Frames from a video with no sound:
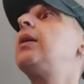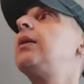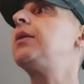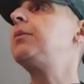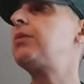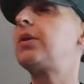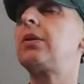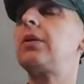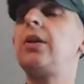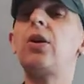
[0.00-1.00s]
um,
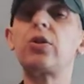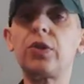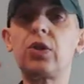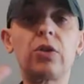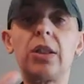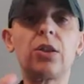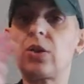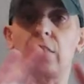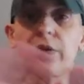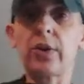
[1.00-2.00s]
in Oxford Street and
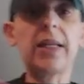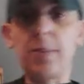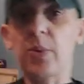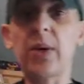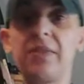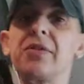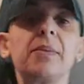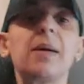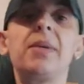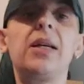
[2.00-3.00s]
stuff, so I keep away
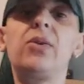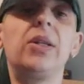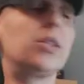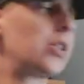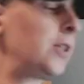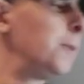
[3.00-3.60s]
from them areas.